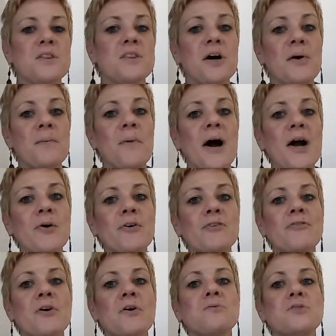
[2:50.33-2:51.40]
their
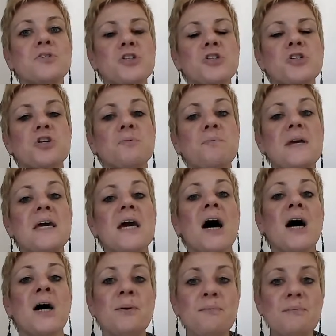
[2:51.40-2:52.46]
microphones should be
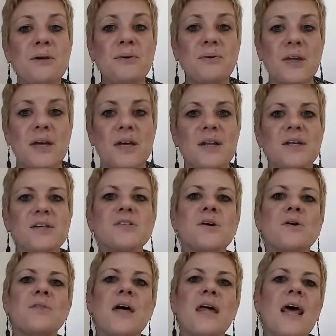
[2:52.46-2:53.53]
unmuted
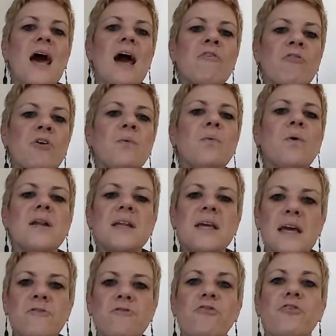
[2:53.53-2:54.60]
so that everyone
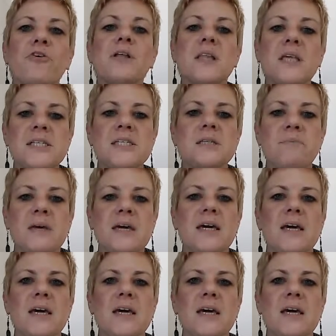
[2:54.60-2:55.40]
can freely speak.